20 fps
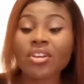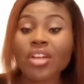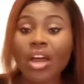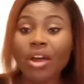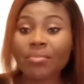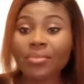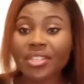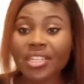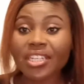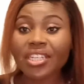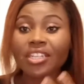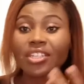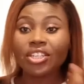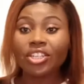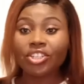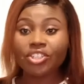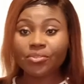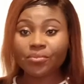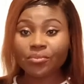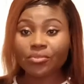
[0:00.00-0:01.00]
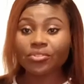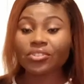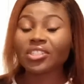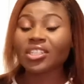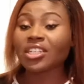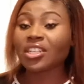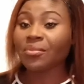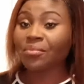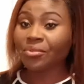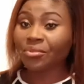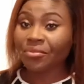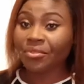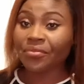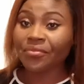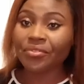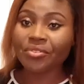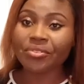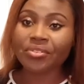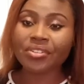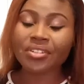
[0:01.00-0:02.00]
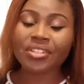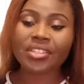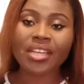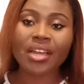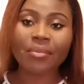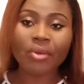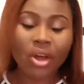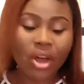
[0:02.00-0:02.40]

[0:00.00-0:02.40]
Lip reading: I'll be taking each product and I'll be reviewing it.